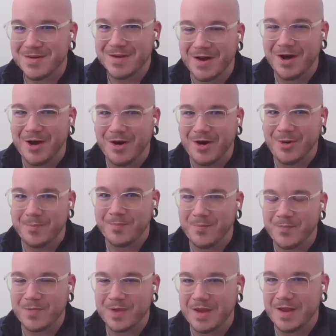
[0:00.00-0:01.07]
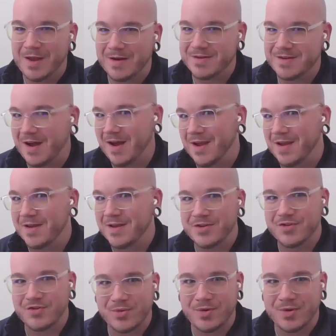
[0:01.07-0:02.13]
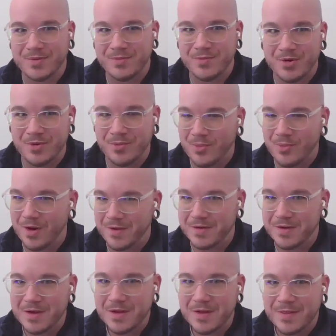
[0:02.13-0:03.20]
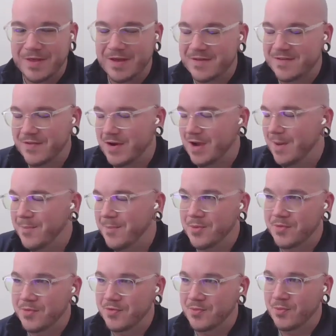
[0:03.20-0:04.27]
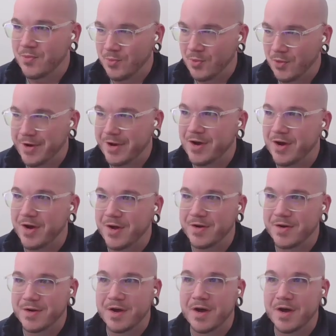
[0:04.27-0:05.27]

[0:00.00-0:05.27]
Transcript: Um, and I enjoyed, you know, what they said the company was was working on.